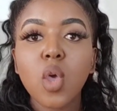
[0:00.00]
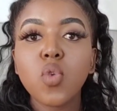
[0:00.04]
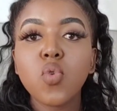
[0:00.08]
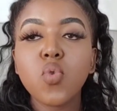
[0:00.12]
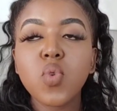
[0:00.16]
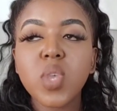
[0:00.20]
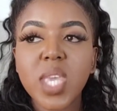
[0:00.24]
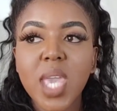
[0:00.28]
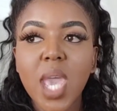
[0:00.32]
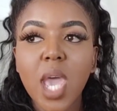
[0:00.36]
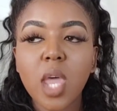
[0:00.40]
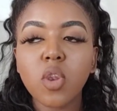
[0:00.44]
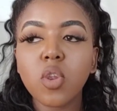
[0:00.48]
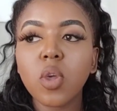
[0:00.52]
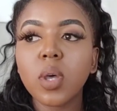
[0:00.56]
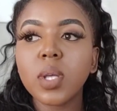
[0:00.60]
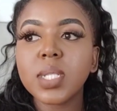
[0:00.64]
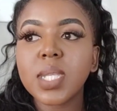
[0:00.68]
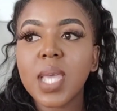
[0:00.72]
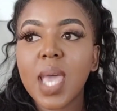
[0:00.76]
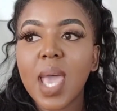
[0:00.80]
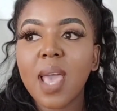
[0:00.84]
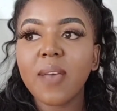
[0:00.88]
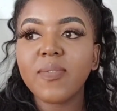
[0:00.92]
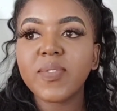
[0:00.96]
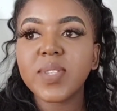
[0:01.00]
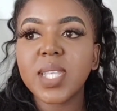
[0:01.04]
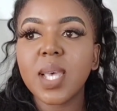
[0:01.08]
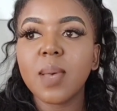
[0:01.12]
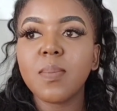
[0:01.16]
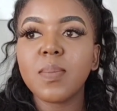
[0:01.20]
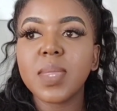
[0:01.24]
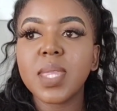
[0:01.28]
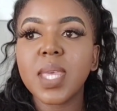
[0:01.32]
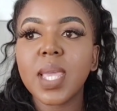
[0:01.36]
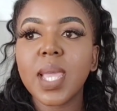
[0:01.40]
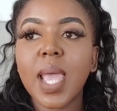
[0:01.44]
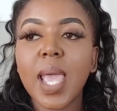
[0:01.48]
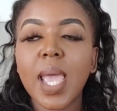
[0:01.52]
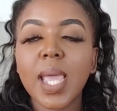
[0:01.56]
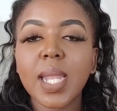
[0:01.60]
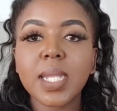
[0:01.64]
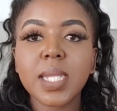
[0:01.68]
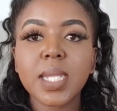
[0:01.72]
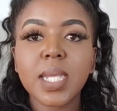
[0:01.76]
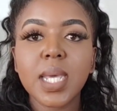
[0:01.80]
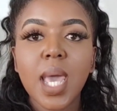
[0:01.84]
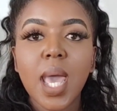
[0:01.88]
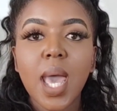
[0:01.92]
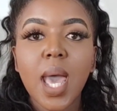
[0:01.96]
You cannot have something
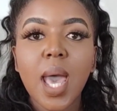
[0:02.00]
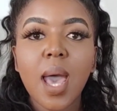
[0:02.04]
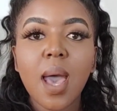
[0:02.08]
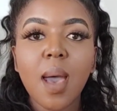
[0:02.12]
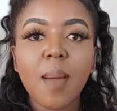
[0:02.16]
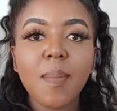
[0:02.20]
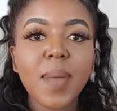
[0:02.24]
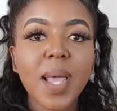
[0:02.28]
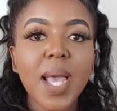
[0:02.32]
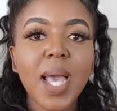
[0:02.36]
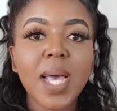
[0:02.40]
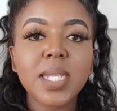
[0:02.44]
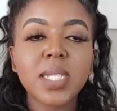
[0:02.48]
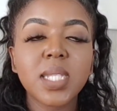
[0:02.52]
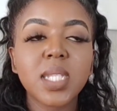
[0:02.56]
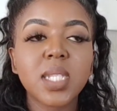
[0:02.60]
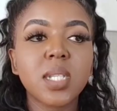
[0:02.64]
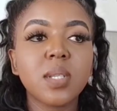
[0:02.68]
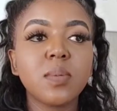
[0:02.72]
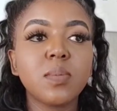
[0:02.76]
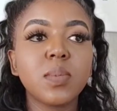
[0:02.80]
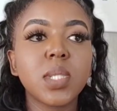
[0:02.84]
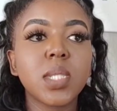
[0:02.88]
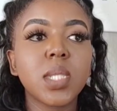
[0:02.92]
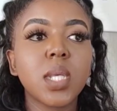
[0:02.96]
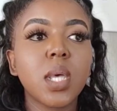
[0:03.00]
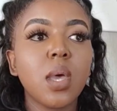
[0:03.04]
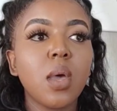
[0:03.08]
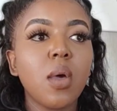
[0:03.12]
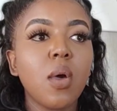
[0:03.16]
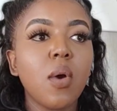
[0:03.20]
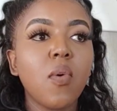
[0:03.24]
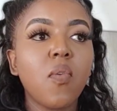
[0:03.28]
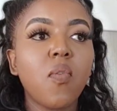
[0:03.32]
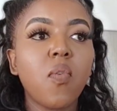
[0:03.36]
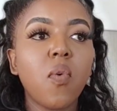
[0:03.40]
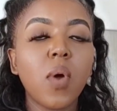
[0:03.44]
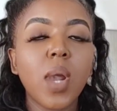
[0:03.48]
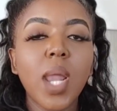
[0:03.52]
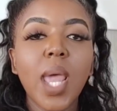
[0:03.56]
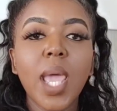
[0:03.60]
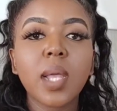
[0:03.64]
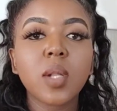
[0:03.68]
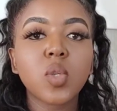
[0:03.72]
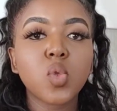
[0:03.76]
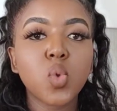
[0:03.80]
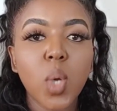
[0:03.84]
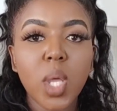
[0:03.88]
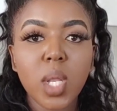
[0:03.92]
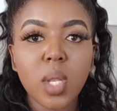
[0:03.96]
at um, customs for
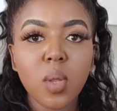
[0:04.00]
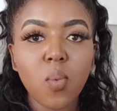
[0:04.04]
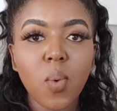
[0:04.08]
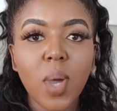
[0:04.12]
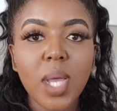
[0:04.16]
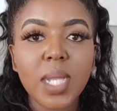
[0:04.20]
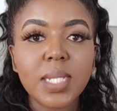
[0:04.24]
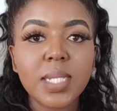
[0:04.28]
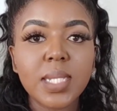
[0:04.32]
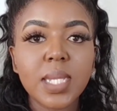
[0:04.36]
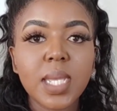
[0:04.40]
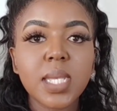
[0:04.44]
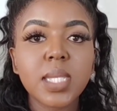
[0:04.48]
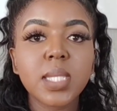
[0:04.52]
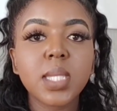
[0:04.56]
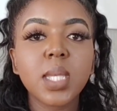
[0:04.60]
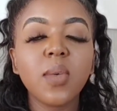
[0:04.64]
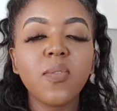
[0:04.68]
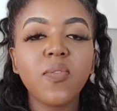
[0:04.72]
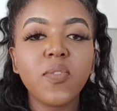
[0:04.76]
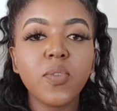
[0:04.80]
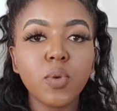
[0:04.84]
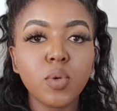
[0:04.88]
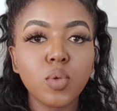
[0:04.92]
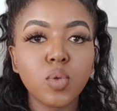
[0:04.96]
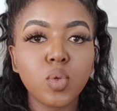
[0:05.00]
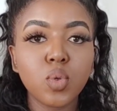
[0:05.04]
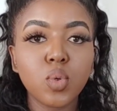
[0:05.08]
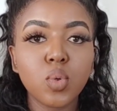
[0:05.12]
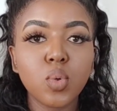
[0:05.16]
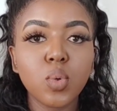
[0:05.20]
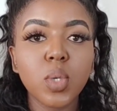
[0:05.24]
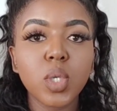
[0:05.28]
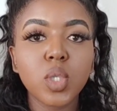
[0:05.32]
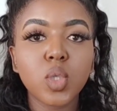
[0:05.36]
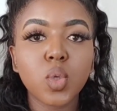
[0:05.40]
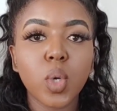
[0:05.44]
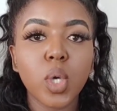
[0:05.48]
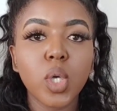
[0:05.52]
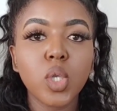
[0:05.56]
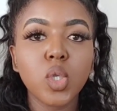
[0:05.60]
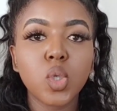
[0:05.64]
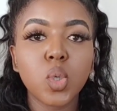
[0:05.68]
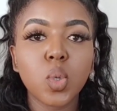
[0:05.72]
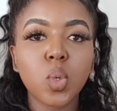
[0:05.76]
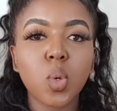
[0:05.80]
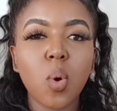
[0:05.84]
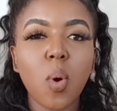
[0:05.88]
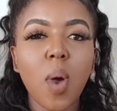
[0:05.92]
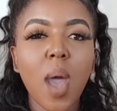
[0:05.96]
like 21 days. If you do, it's going
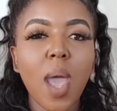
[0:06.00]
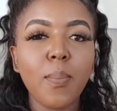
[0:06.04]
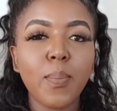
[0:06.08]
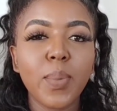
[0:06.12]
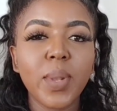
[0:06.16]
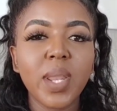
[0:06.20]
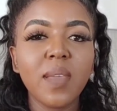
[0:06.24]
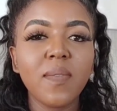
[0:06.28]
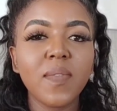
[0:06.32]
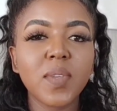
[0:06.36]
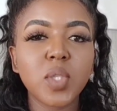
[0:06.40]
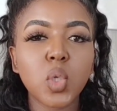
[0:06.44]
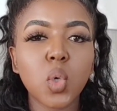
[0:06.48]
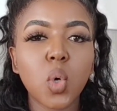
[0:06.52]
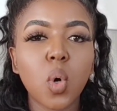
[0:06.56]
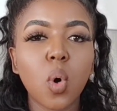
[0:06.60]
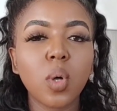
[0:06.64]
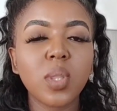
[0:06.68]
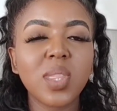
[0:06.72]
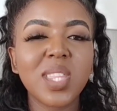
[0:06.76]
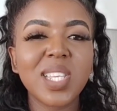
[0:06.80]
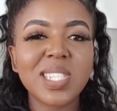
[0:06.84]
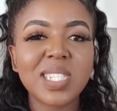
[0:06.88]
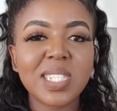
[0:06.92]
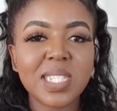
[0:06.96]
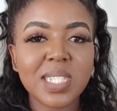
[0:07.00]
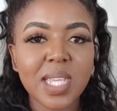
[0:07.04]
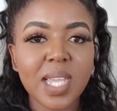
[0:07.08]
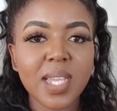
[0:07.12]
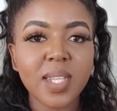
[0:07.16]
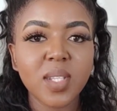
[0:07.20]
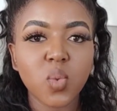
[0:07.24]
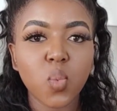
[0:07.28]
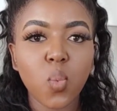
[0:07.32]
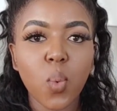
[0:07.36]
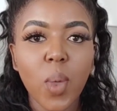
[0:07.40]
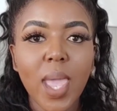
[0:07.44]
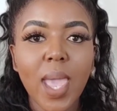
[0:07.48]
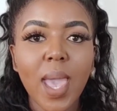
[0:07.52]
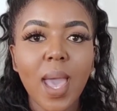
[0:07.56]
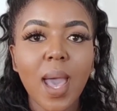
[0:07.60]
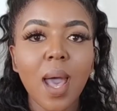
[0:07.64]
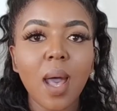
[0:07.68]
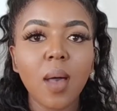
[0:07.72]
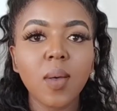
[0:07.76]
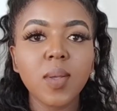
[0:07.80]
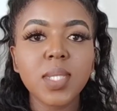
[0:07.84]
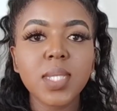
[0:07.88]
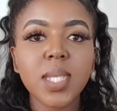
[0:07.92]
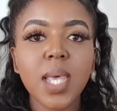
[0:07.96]
to go, I believe it's called the state
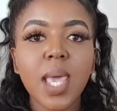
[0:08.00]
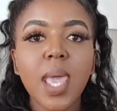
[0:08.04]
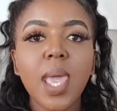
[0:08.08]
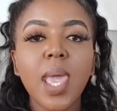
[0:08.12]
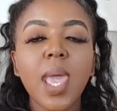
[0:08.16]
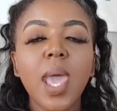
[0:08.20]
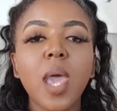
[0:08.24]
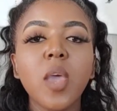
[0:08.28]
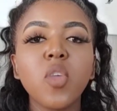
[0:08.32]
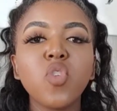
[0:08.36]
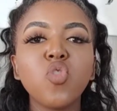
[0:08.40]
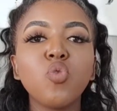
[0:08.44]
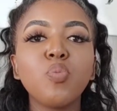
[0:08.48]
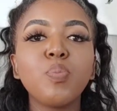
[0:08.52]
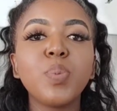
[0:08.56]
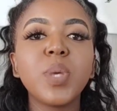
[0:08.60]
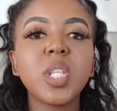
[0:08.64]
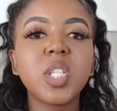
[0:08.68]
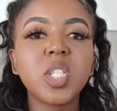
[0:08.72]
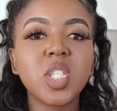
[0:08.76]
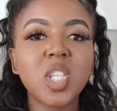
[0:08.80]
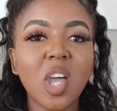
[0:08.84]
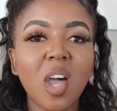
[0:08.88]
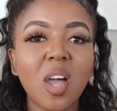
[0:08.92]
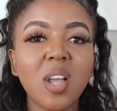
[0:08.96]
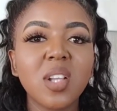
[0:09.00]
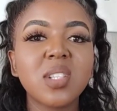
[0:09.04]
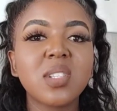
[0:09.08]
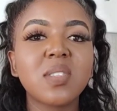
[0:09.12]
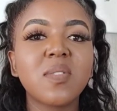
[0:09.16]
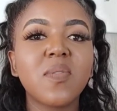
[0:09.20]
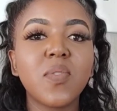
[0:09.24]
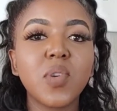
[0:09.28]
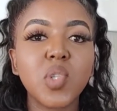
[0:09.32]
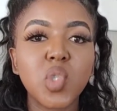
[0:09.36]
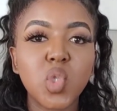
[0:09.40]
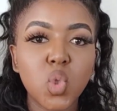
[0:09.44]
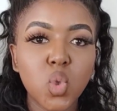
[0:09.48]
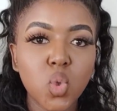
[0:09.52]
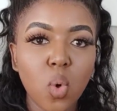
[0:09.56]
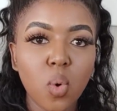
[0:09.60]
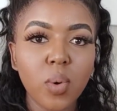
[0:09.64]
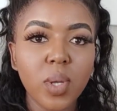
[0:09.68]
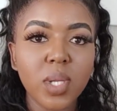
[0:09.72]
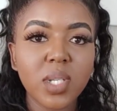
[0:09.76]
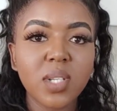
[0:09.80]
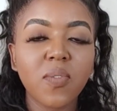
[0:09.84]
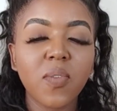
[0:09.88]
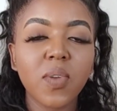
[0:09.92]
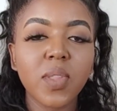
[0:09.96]
warehouse, and you'll be charged for
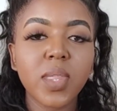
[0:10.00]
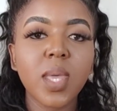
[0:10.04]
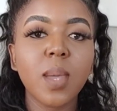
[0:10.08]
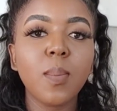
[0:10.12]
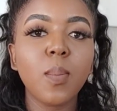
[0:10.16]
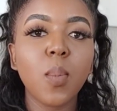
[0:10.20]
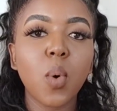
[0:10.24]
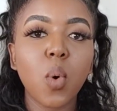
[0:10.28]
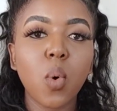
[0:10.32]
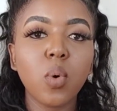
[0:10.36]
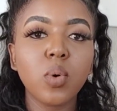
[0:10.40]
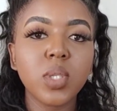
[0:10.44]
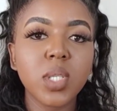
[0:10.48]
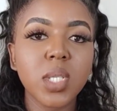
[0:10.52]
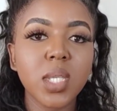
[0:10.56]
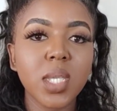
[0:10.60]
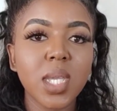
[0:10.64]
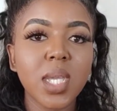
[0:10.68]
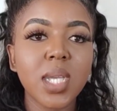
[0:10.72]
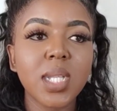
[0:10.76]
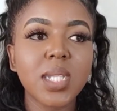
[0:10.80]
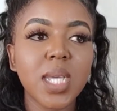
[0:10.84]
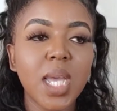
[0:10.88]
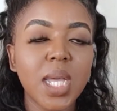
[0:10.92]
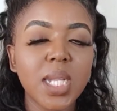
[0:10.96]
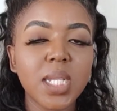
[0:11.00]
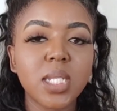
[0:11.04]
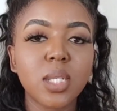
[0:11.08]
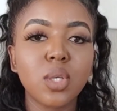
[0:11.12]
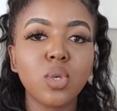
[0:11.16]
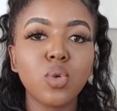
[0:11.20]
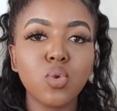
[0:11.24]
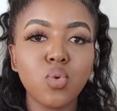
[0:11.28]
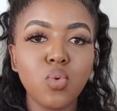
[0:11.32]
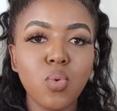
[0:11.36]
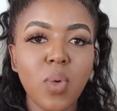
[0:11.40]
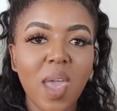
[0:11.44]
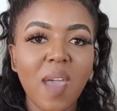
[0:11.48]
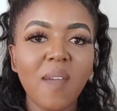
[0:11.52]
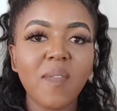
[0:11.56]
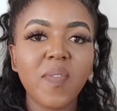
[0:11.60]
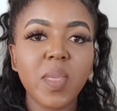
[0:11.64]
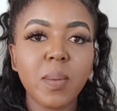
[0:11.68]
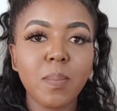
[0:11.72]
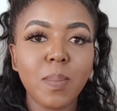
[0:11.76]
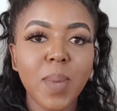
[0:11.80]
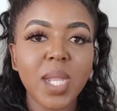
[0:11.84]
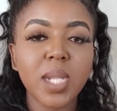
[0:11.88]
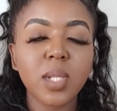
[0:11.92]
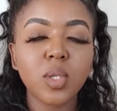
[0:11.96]
storage for them holding it until you
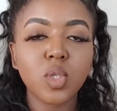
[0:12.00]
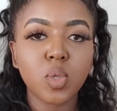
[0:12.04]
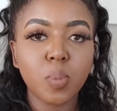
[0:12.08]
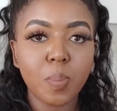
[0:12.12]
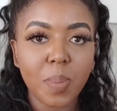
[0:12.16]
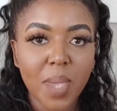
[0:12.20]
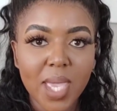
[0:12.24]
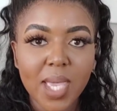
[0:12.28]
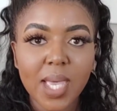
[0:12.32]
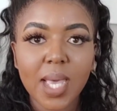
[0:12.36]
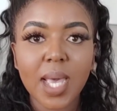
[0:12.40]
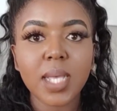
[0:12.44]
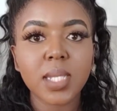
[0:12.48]
have the money to pay